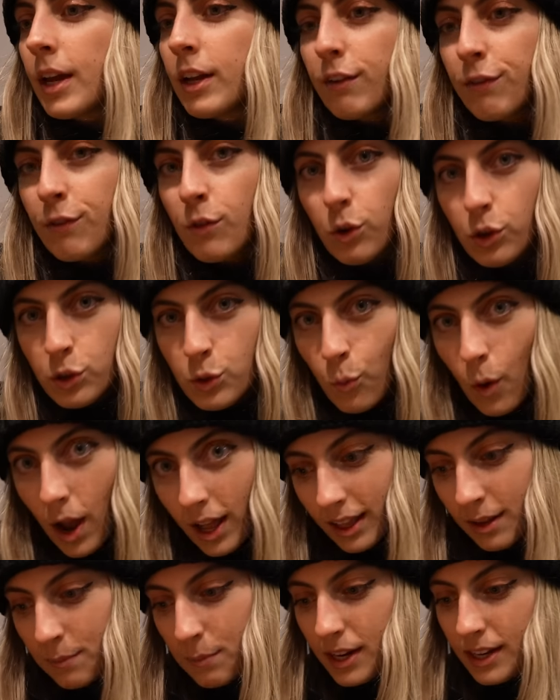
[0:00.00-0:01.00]
And of course,
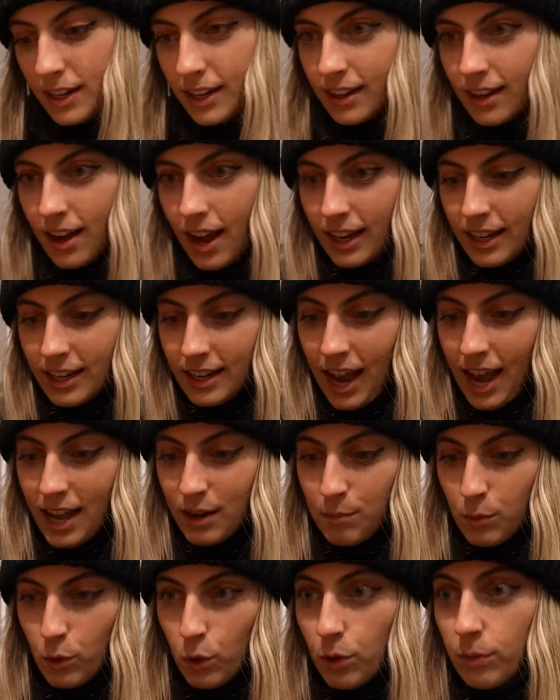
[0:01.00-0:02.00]
while I'm eating, I can
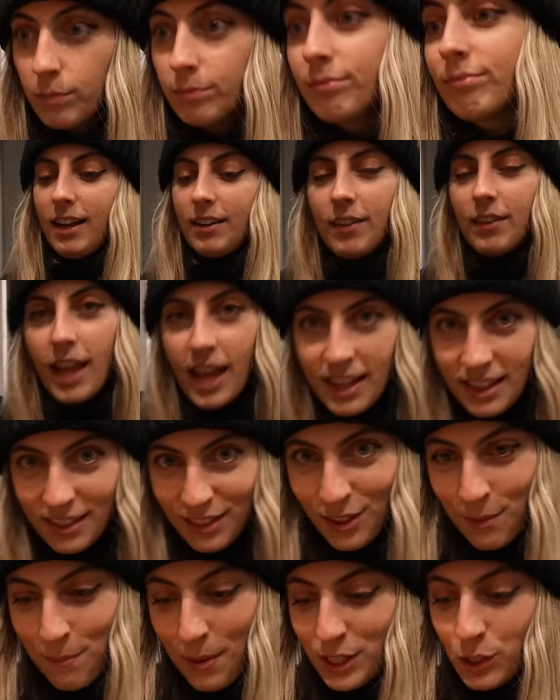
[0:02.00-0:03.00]
add more. And
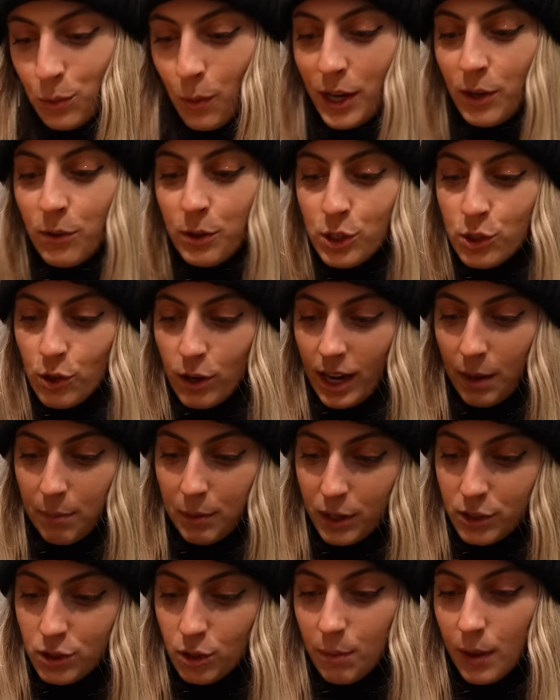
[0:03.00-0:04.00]
the best way to enjoy
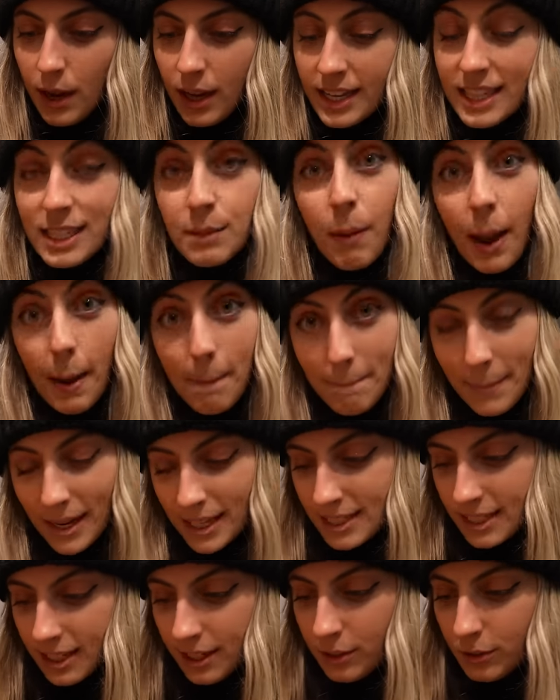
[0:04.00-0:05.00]
abura soba is by
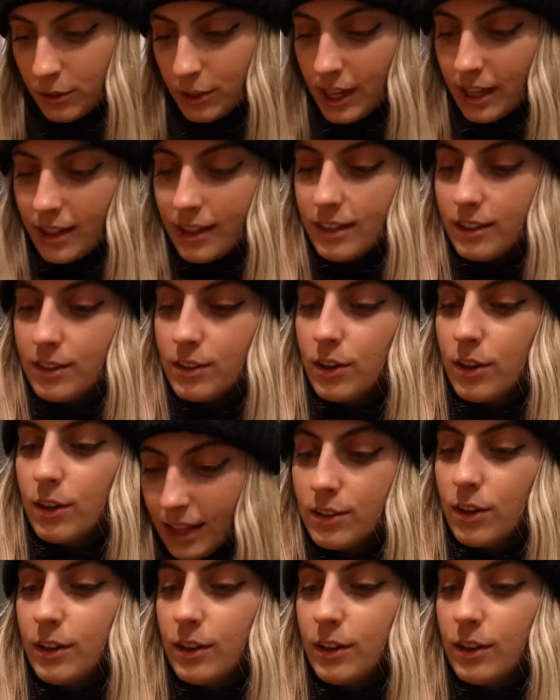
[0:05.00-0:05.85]
mixing it all together. So.